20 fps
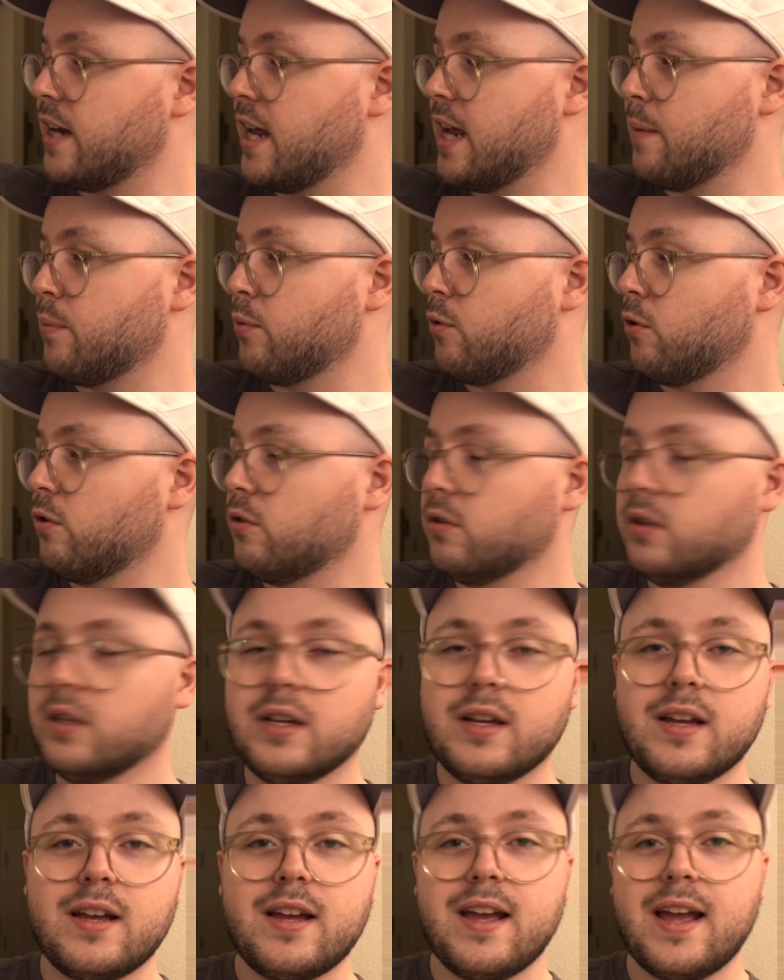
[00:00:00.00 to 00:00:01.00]
April,
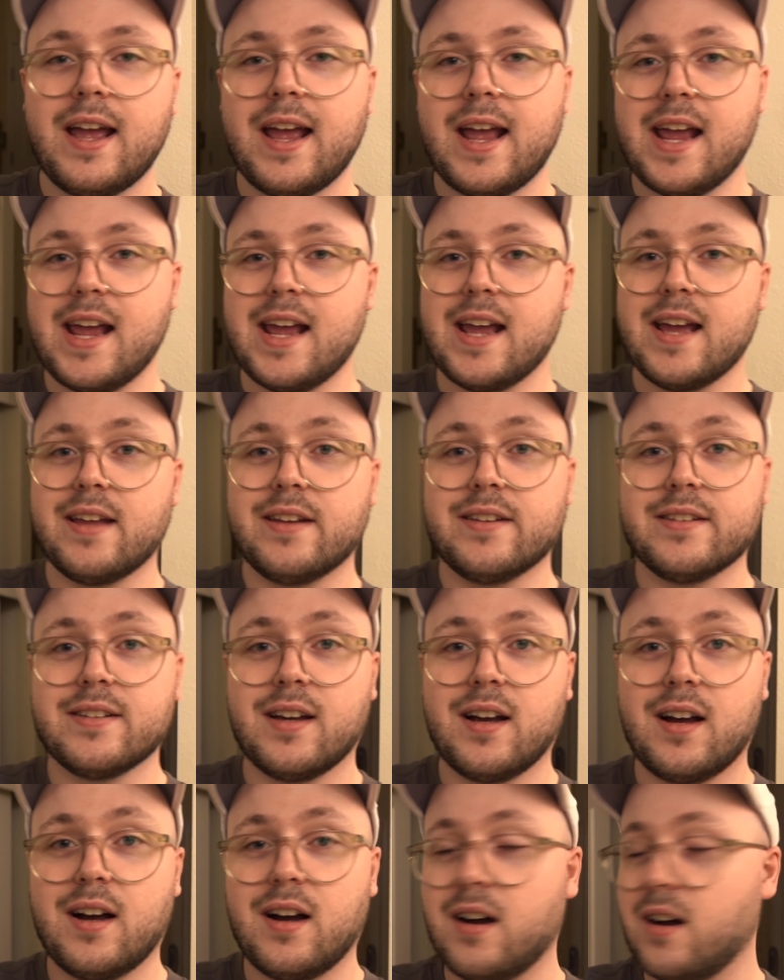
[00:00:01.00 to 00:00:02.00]
and
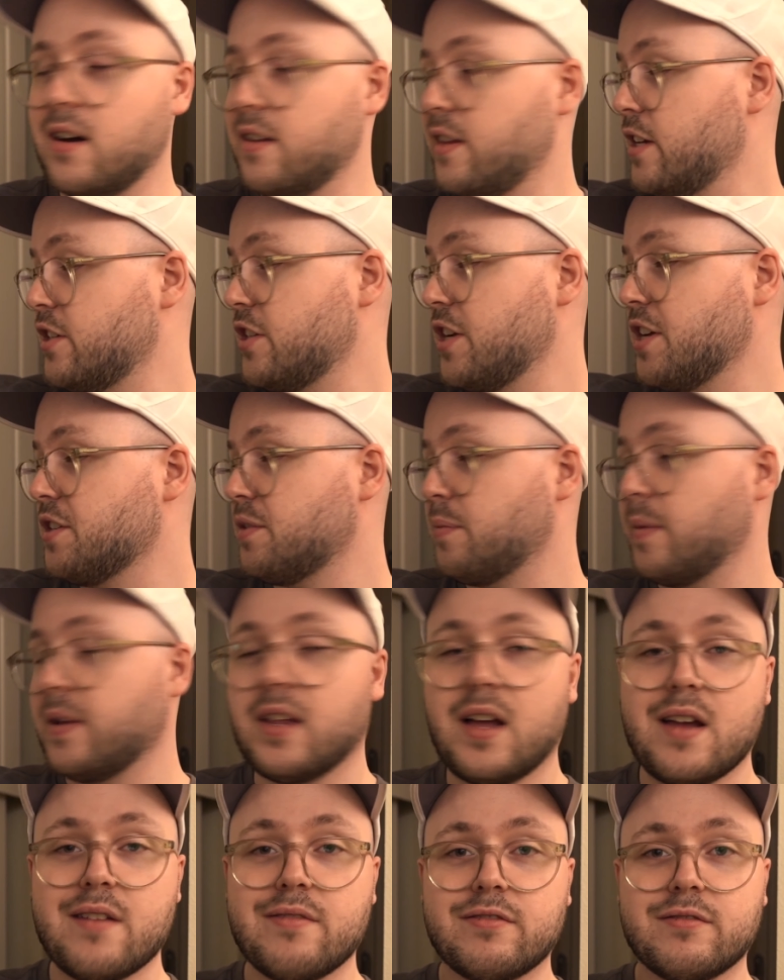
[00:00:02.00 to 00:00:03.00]
they changed my
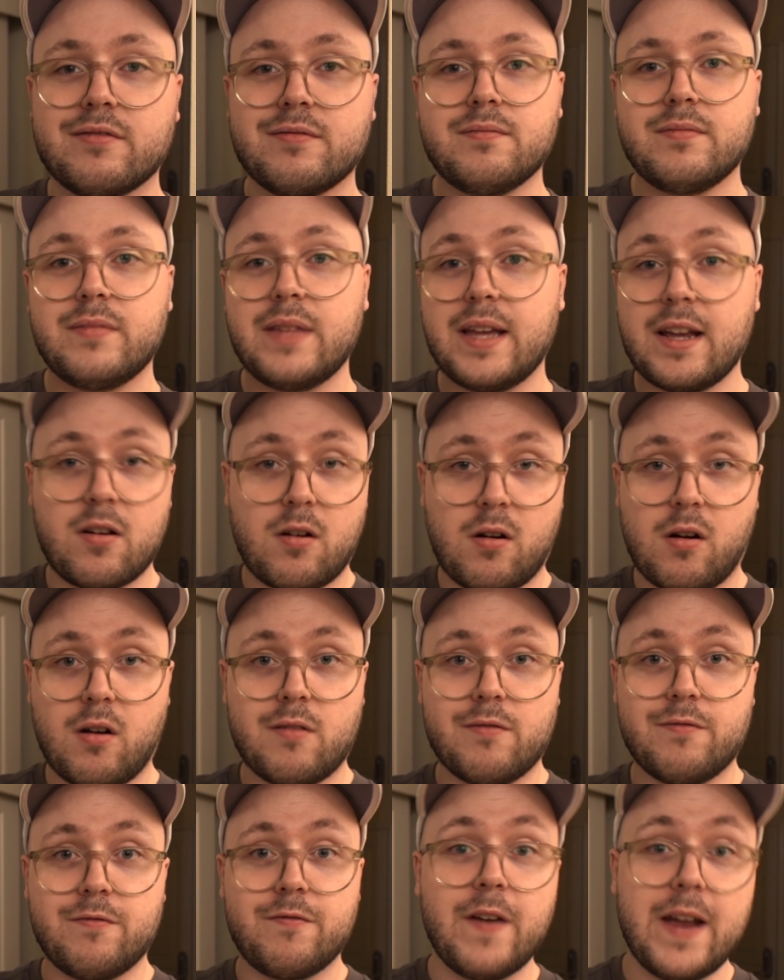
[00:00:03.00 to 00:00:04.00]
life. They
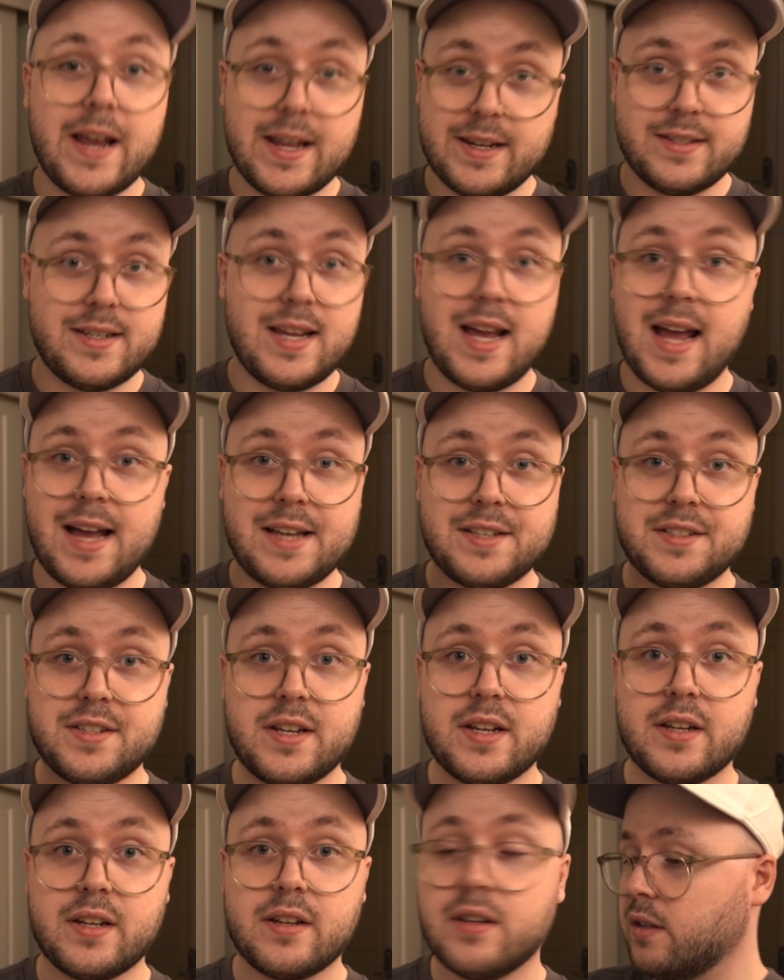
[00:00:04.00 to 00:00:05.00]
are
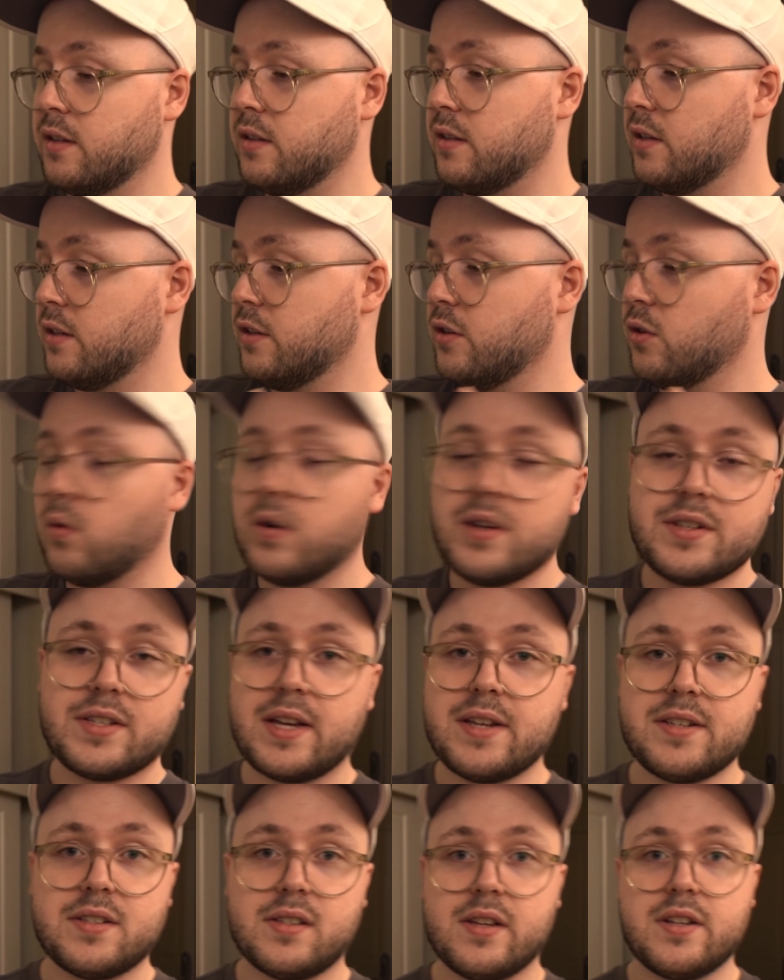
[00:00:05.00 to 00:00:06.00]
fantastic. The noise
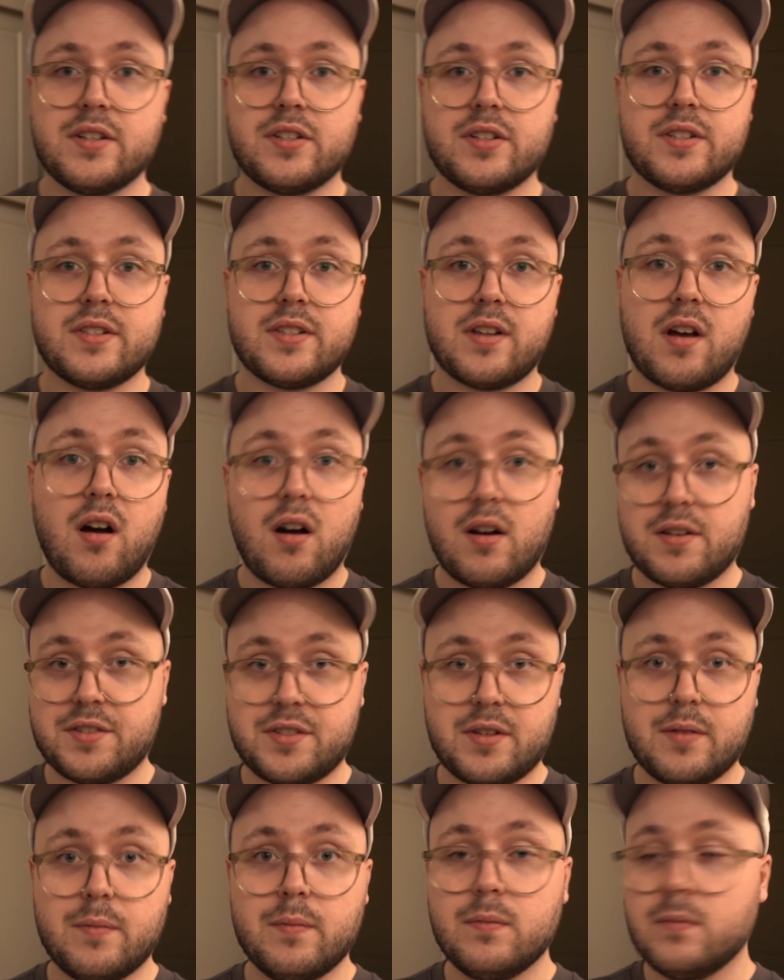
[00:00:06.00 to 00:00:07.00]
isolation is
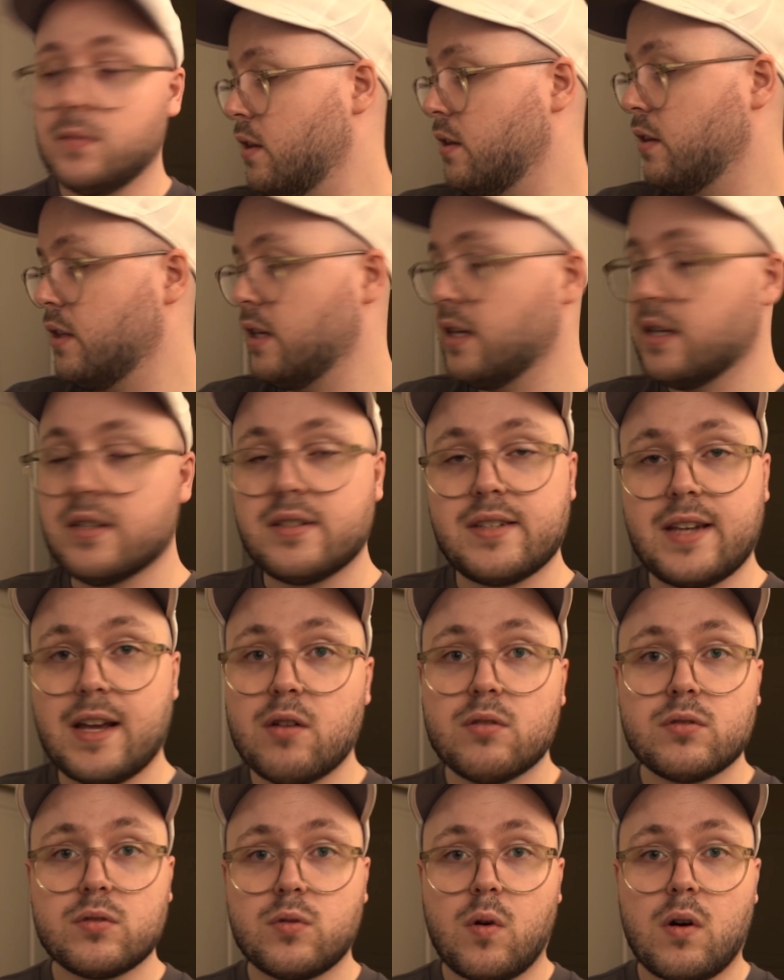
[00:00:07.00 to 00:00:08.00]
awesome. The
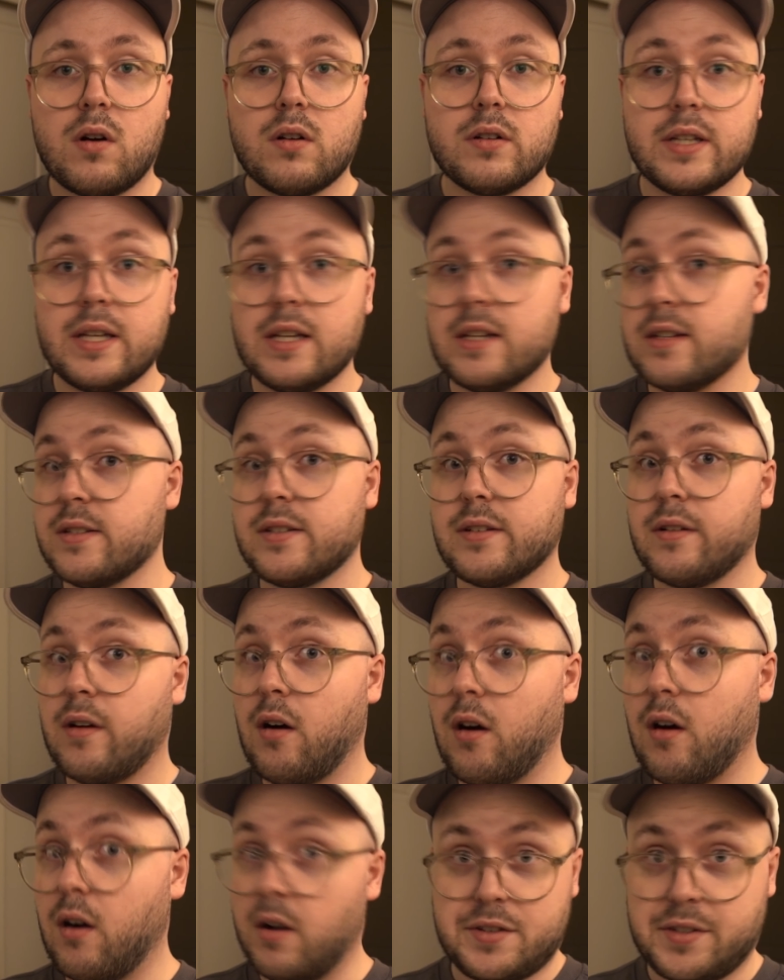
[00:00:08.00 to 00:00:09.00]
sound quality is
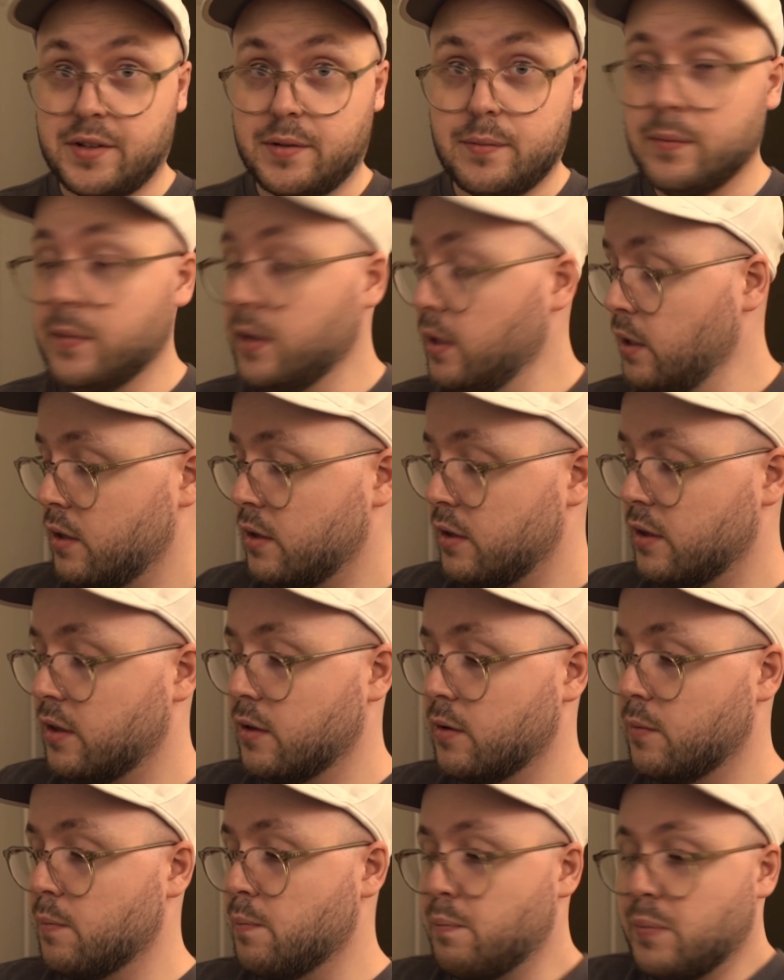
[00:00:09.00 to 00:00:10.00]
awesome.
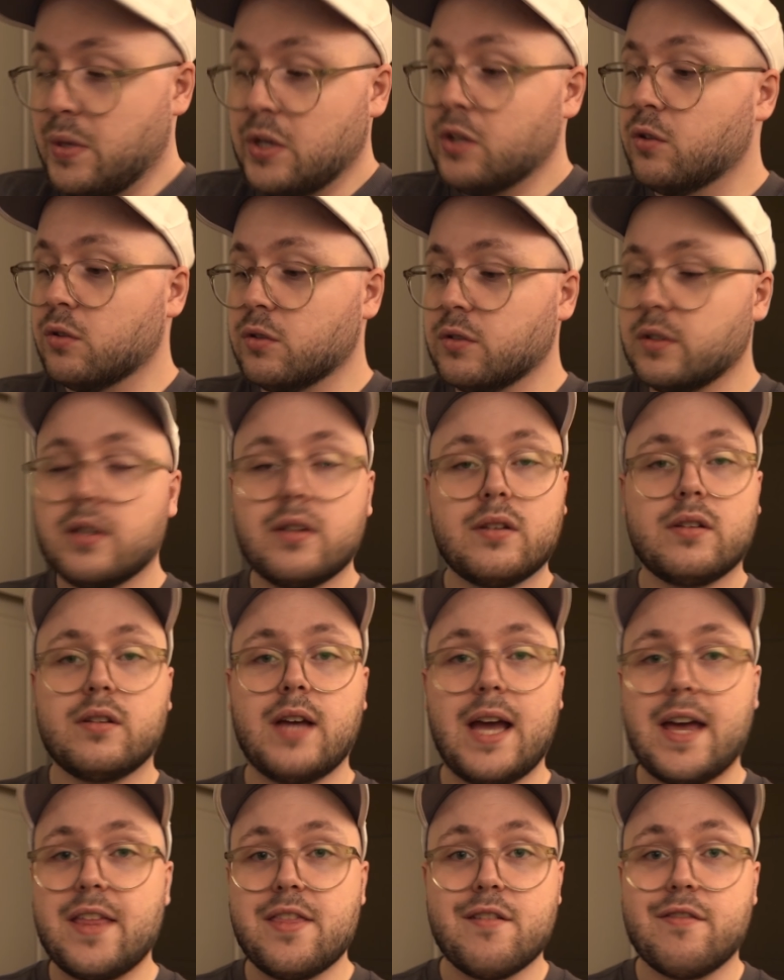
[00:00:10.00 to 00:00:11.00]
The build
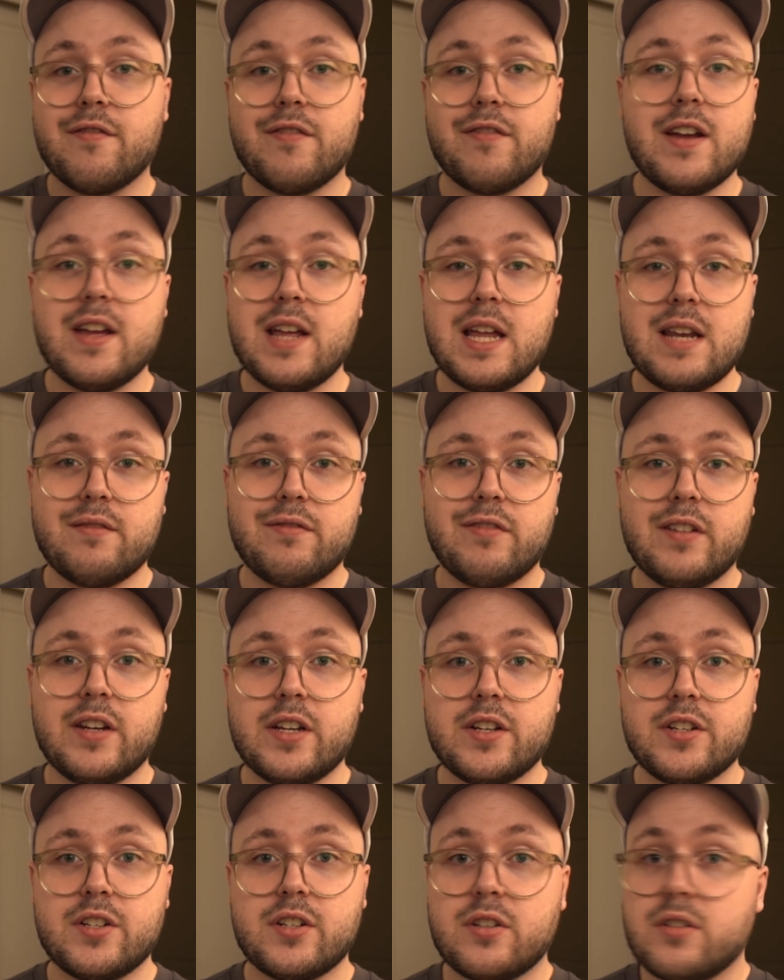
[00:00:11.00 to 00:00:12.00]
and the fit and
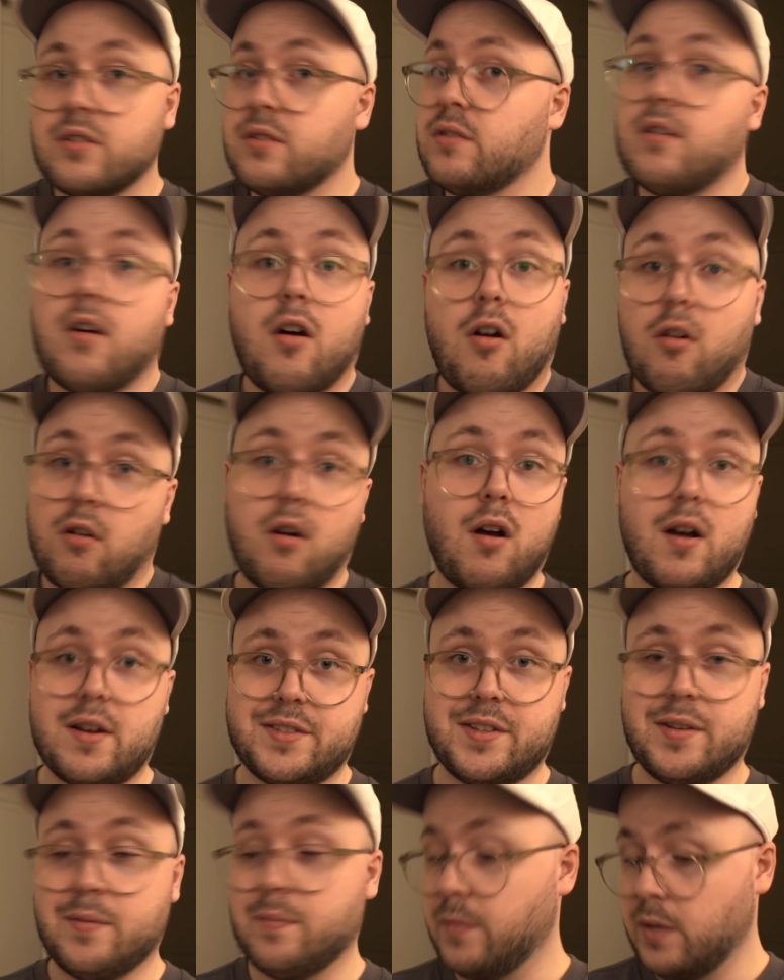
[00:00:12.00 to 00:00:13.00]
finish are
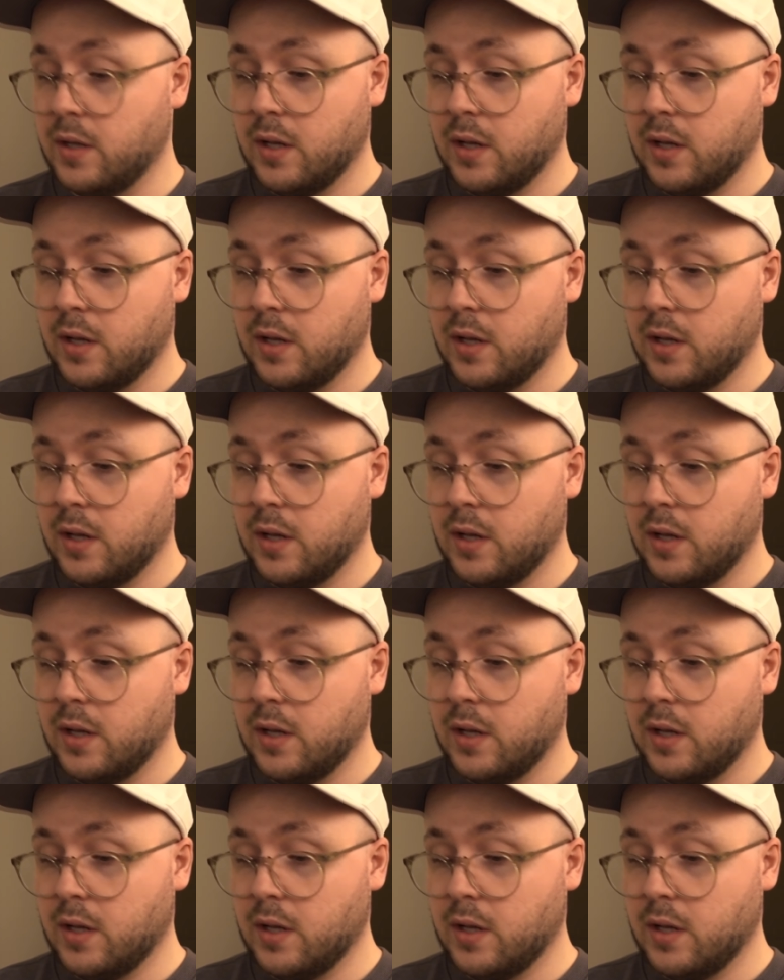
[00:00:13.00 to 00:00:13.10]
awesome.